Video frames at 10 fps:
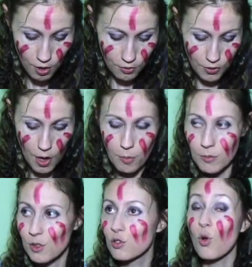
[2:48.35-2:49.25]
From
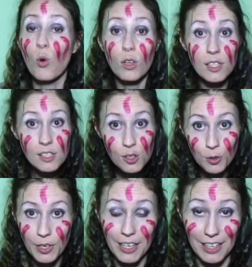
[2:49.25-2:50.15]
Solus
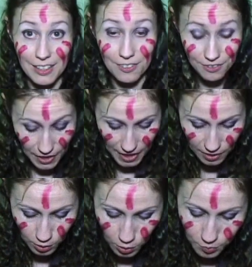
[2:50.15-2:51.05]
creating the
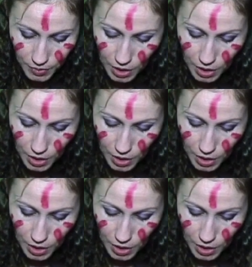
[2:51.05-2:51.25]
Veil,